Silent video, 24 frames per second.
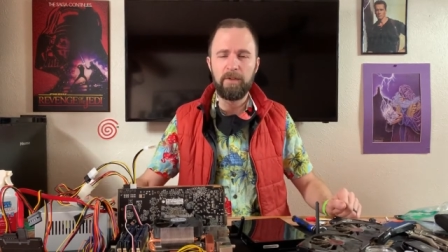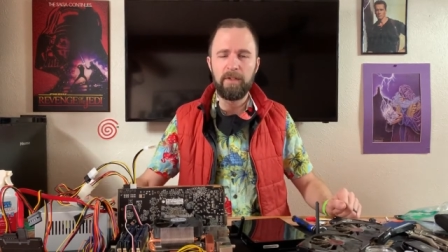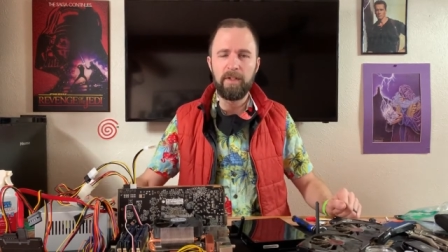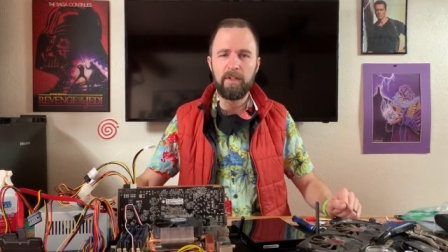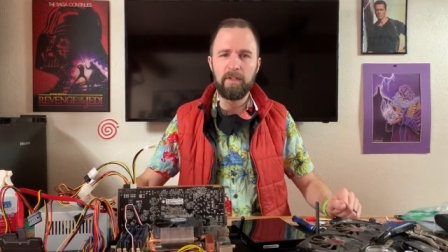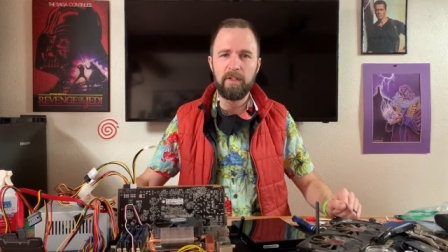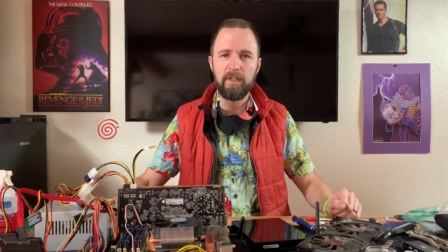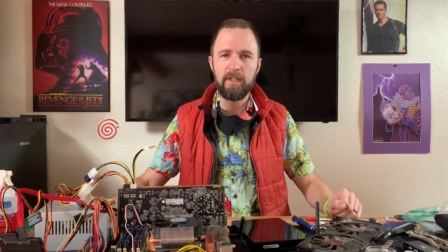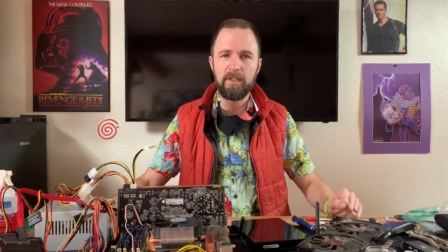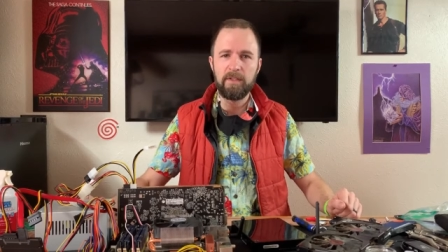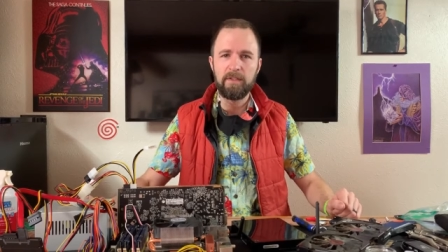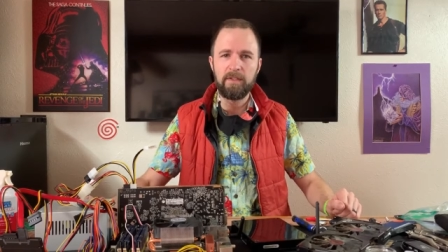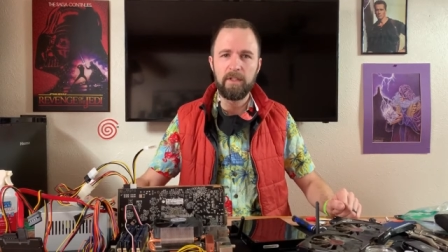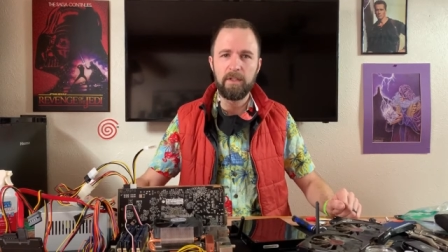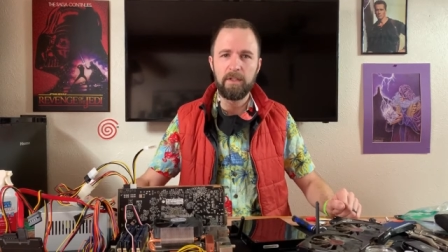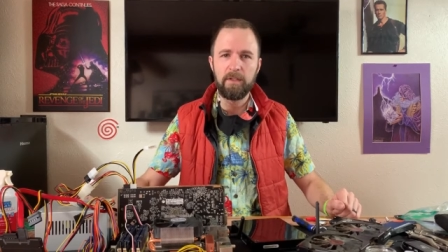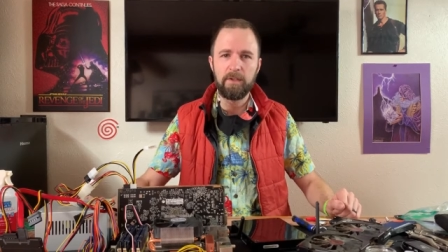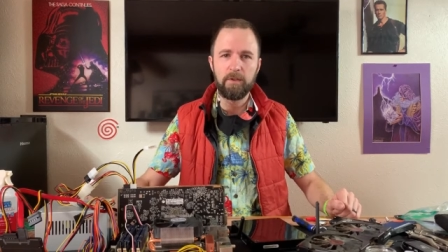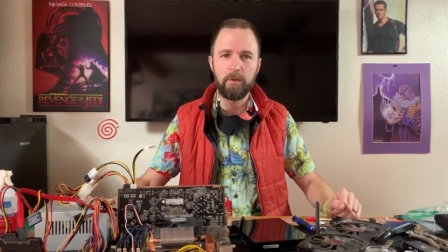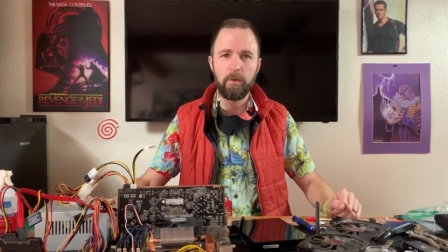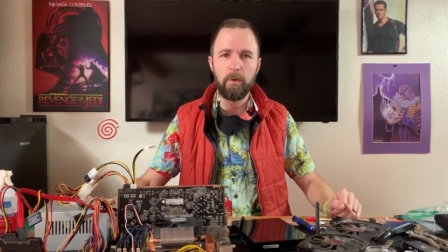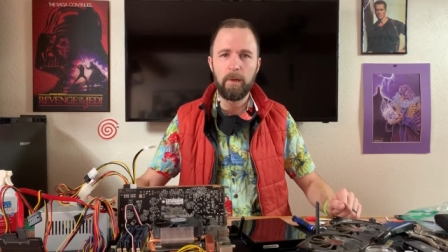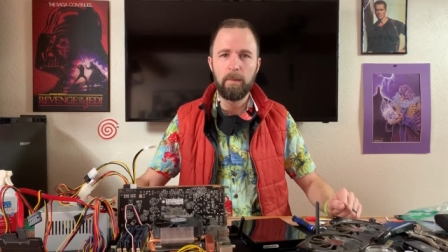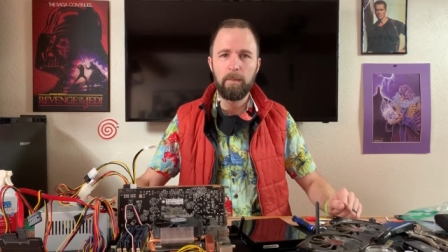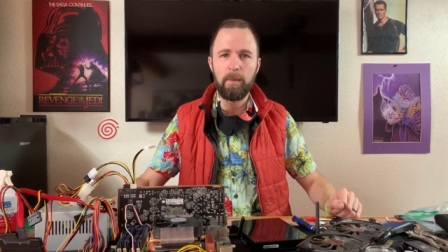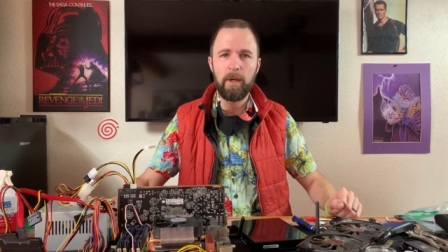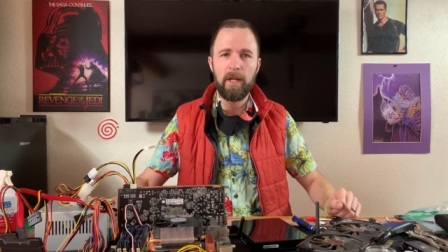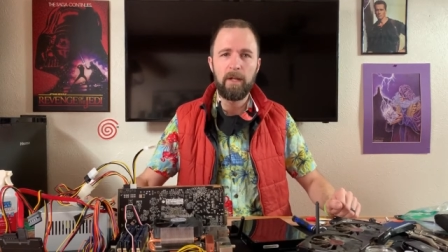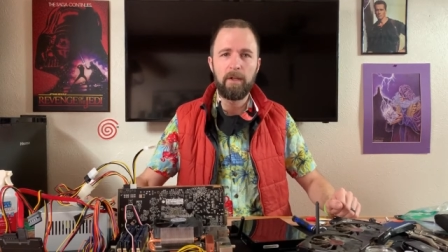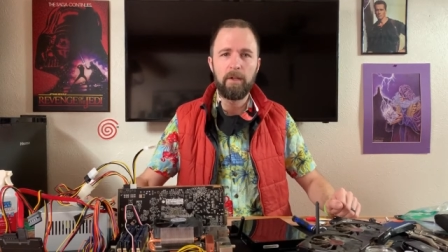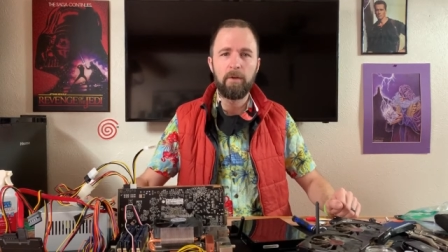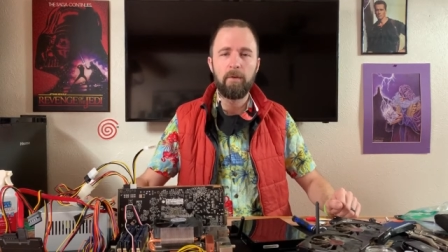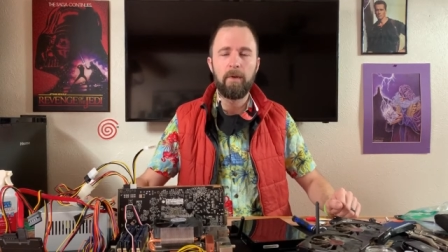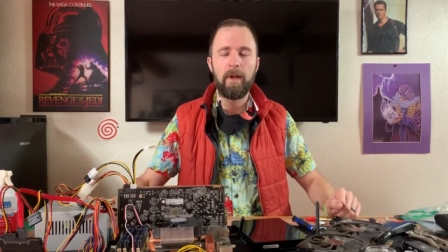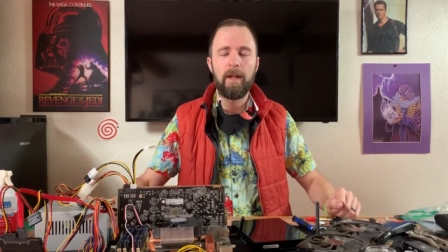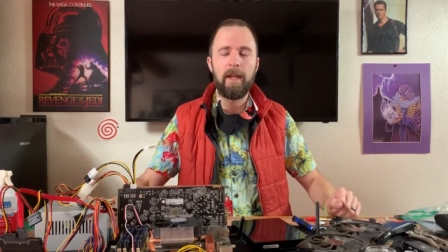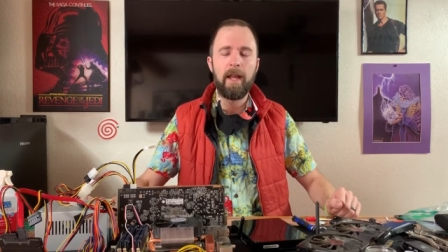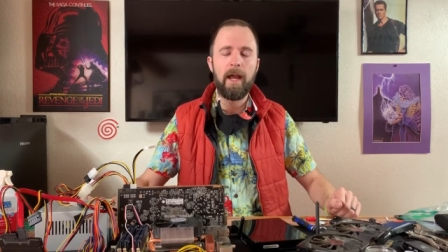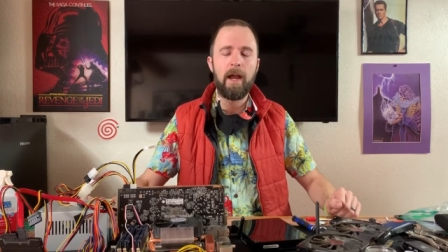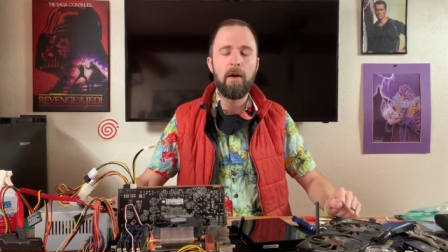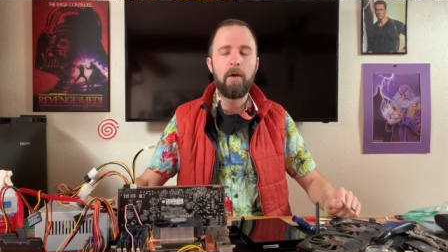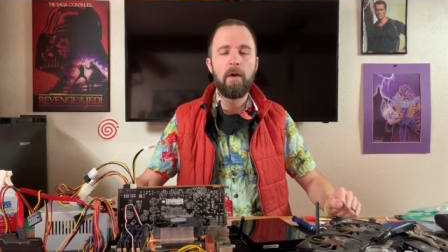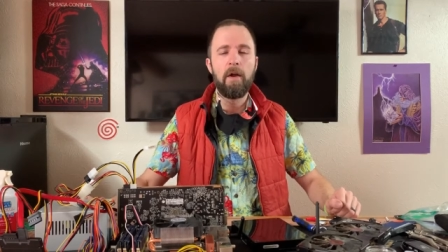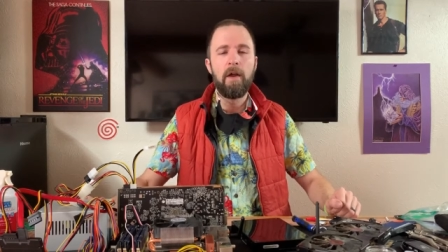at least in the store brand new right now.